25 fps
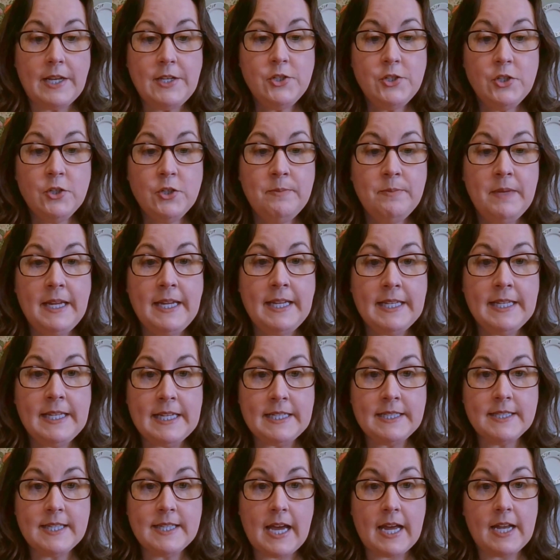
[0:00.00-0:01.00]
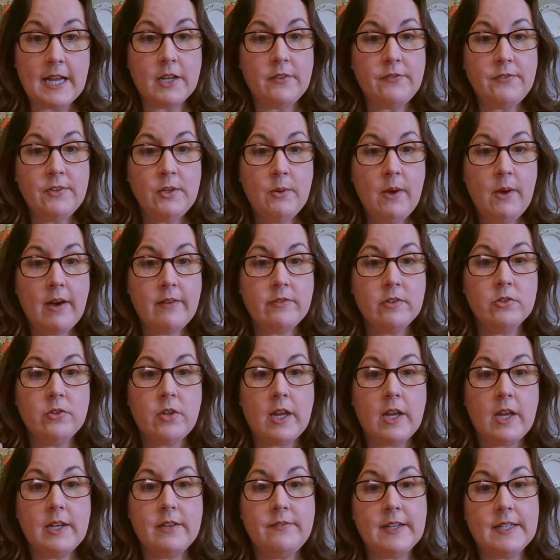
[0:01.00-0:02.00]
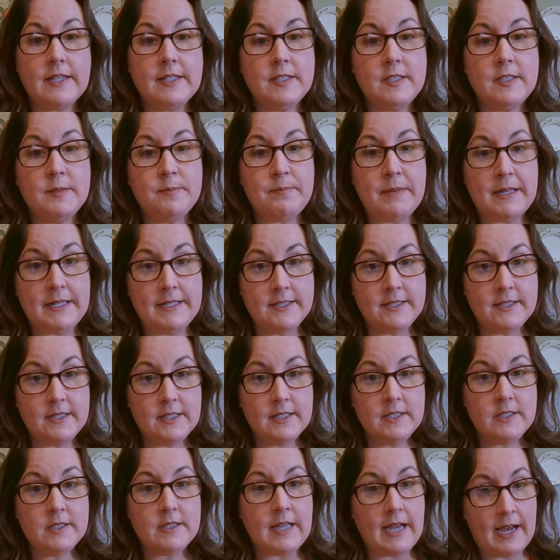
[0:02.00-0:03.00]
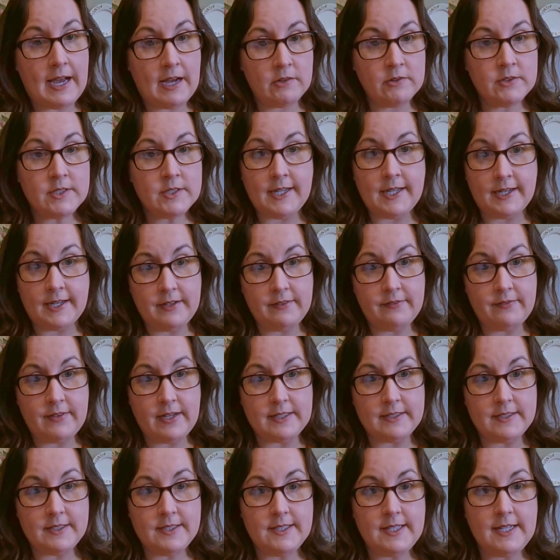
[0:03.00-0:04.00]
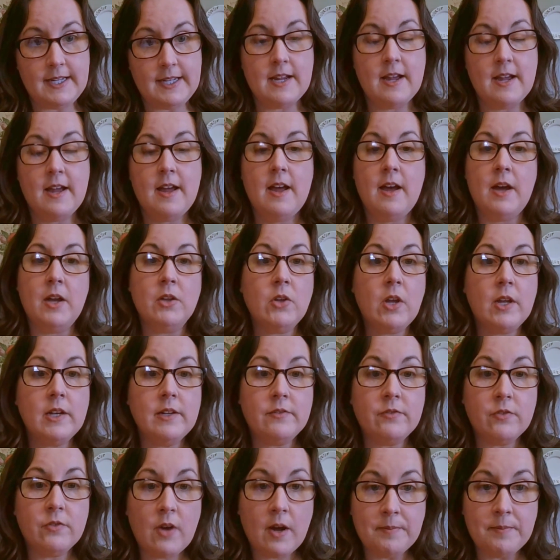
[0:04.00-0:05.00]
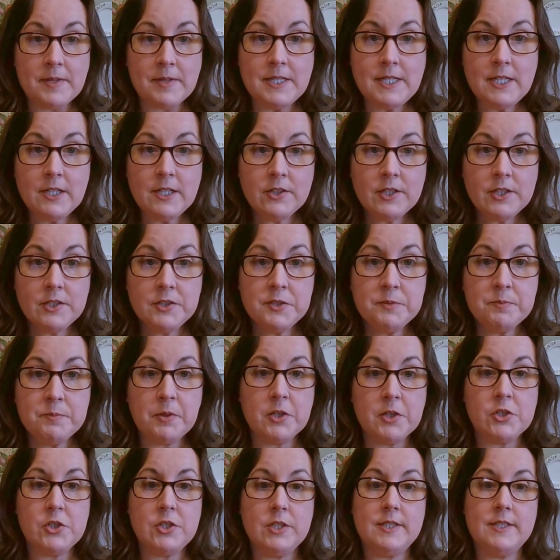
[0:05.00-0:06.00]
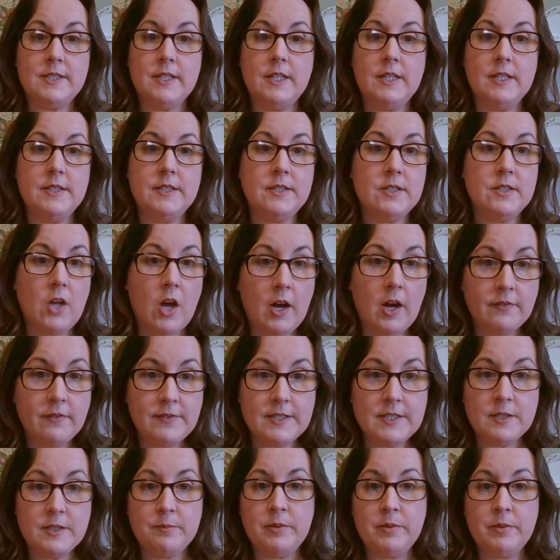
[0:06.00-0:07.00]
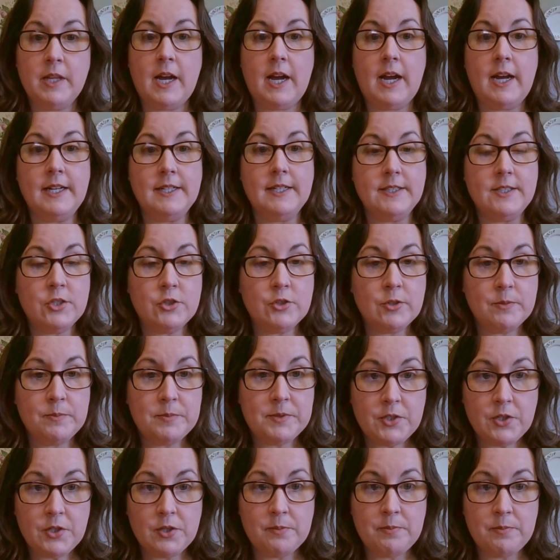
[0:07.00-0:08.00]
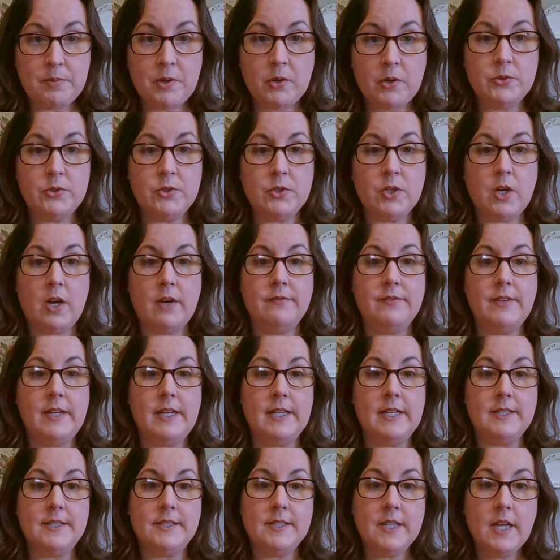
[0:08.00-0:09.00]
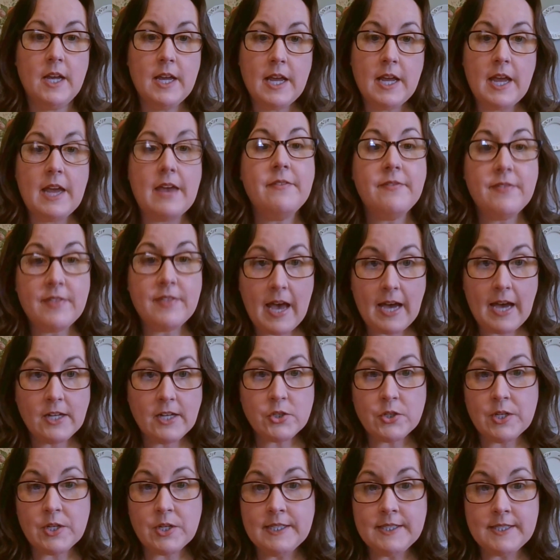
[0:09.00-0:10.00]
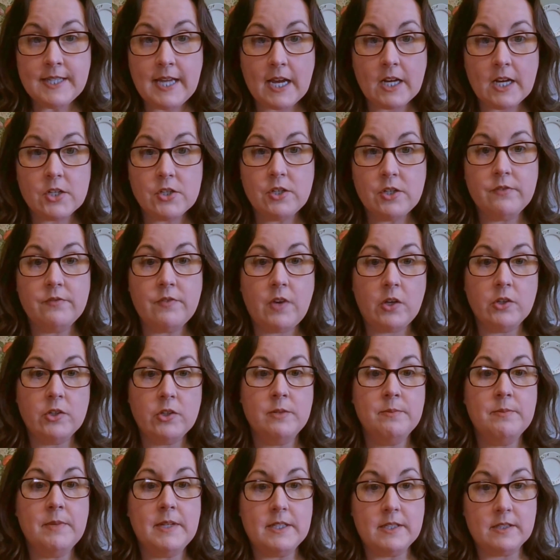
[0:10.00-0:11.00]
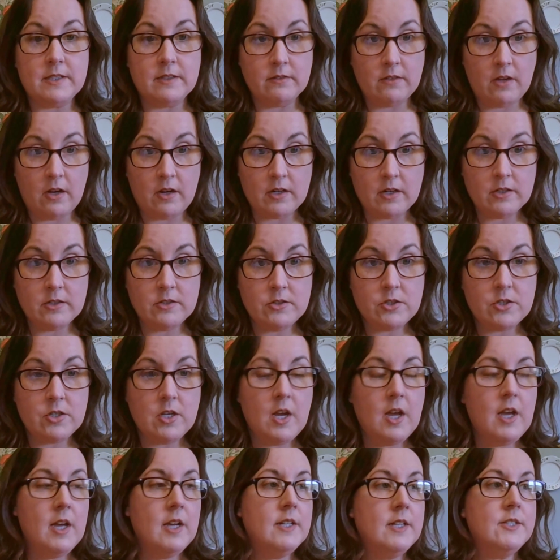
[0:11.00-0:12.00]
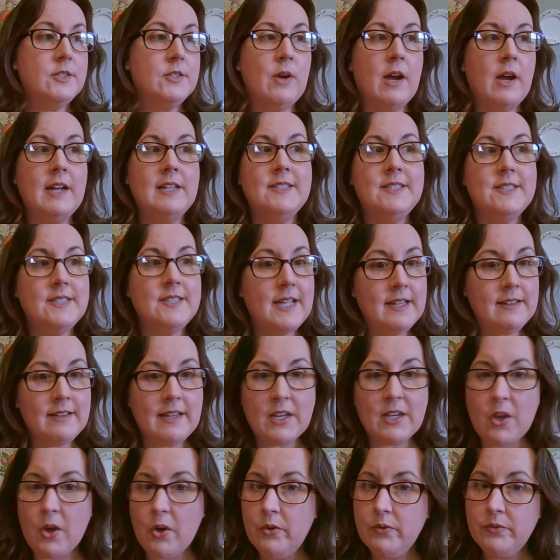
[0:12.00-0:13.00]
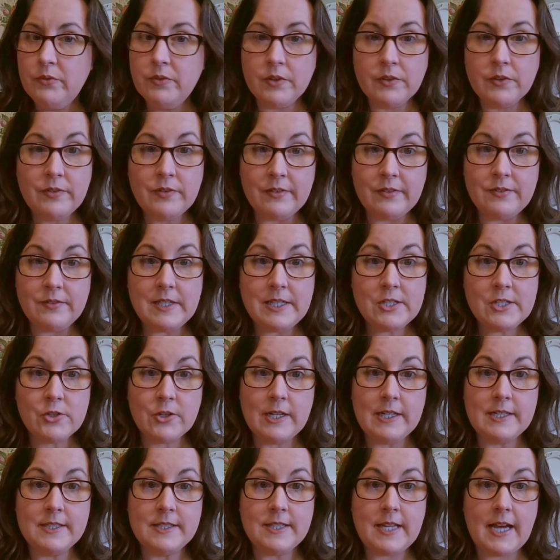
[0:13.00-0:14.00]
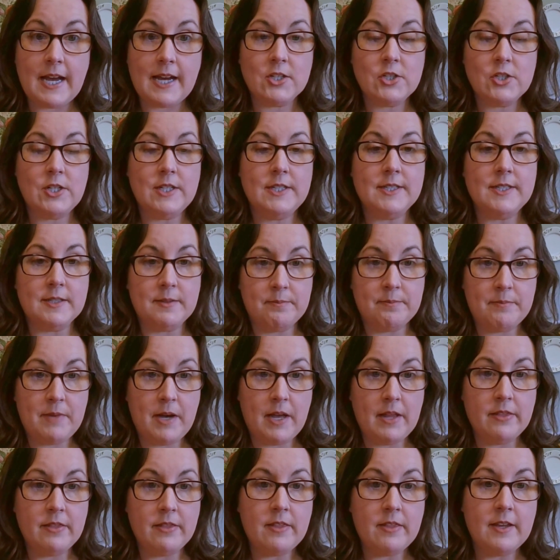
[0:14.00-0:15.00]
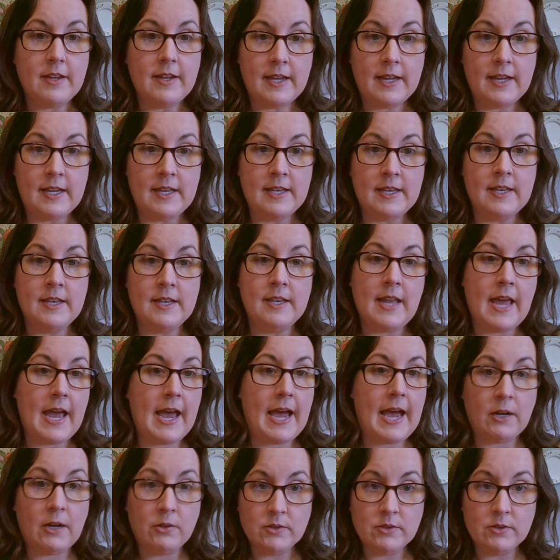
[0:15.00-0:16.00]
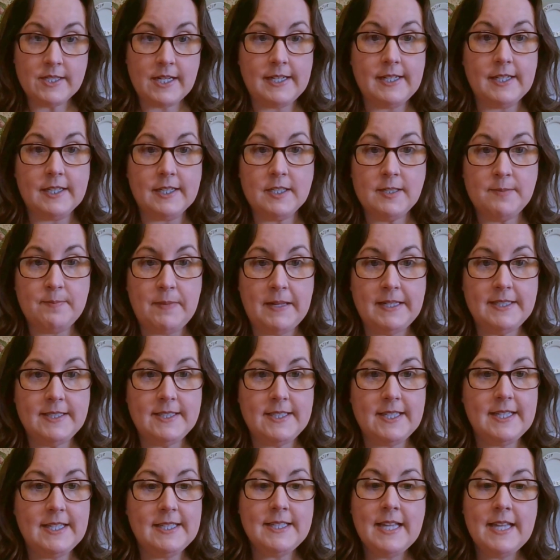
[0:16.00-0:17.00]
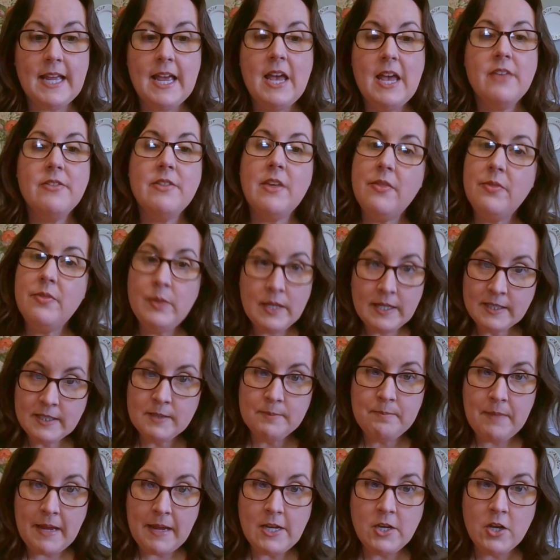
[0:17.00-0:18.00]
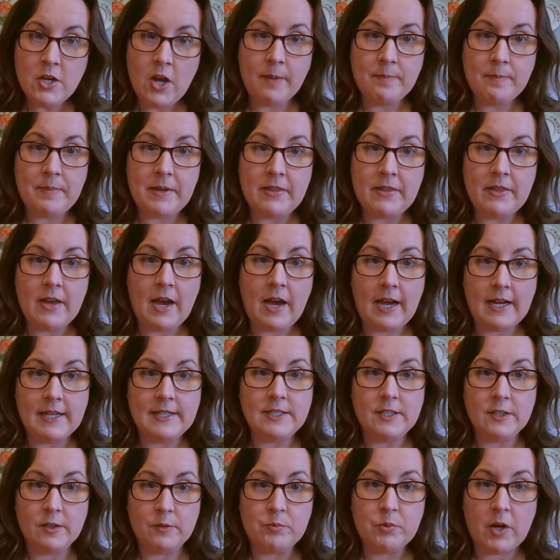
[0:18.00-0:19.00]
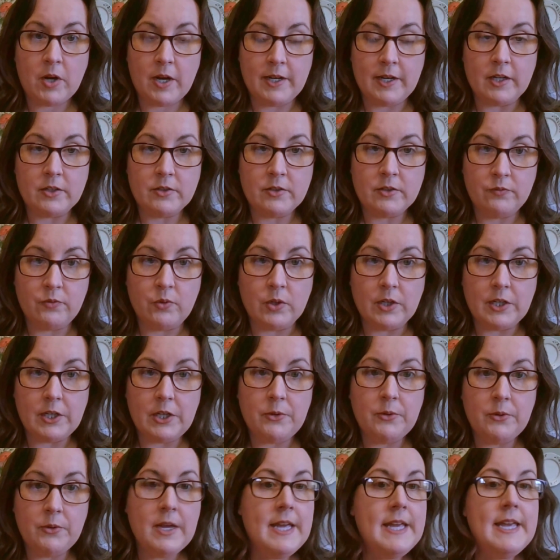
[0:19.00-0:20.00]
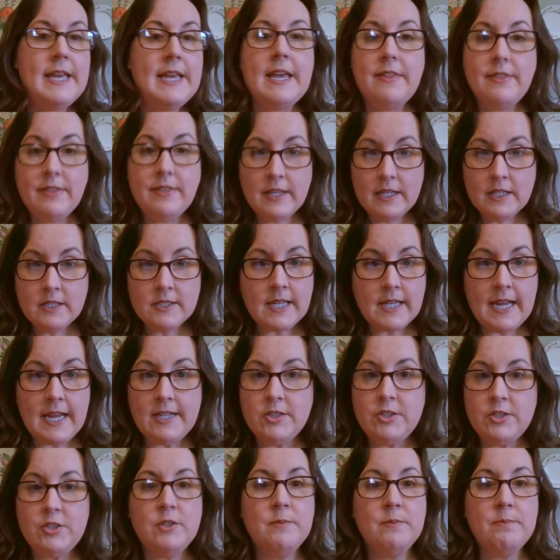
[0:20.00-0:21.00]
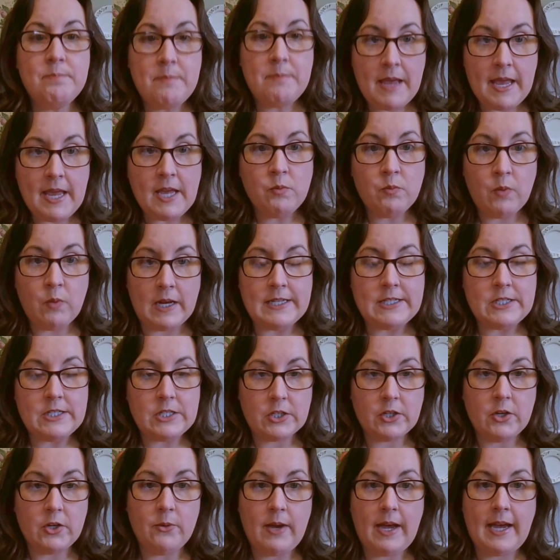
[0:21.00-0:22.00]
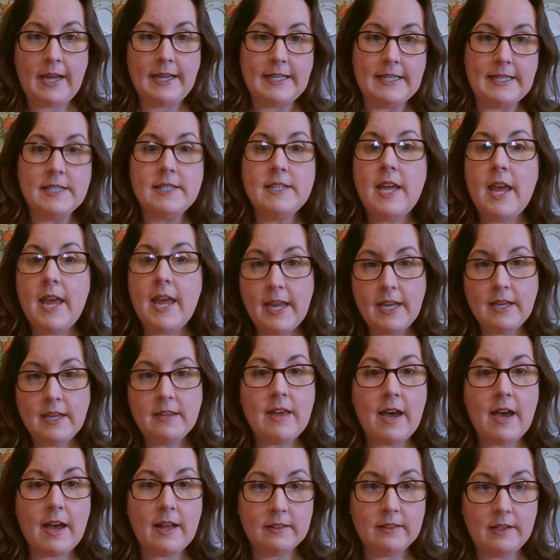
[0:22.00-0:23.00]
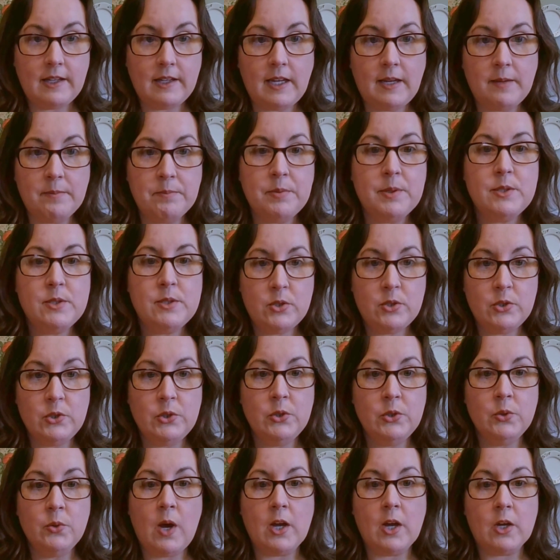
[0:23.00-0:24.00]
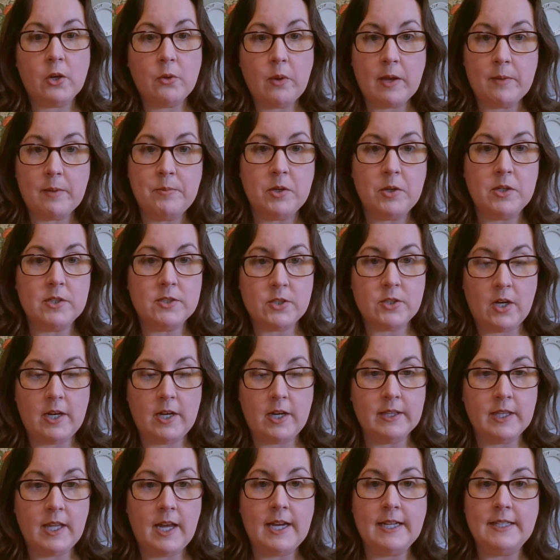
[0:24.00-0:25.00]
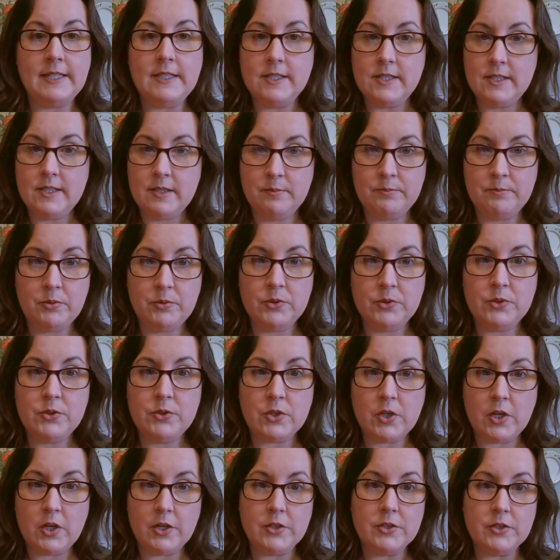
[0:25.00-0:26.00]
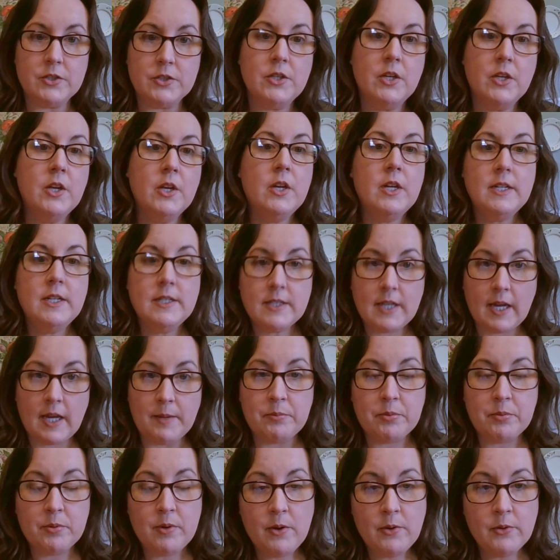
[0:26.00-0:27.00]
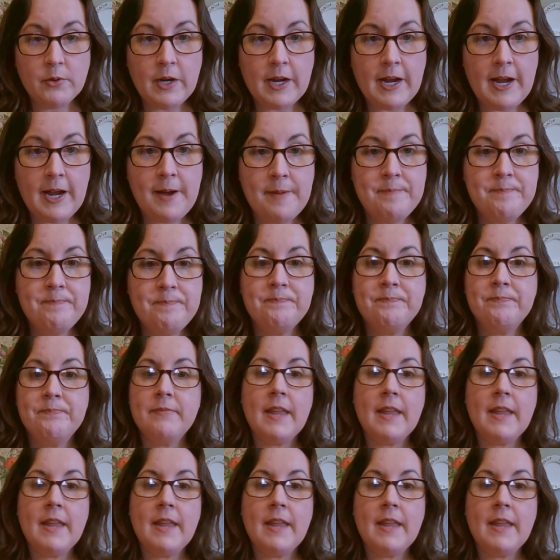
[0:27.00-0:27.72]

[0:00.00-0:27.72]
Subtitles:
I do mean is that if you have a lot of expenses outside of Etsy, a lot of raw materials purchases, office supplies, trips to the post office, if that transaction volume is large, so I'd say like over 50 transactions a month in outside expenses, then this may not be the ideal product for you. In this case, you may want to go ahead and take that leap to a QuickBooks Online Simple Start type program.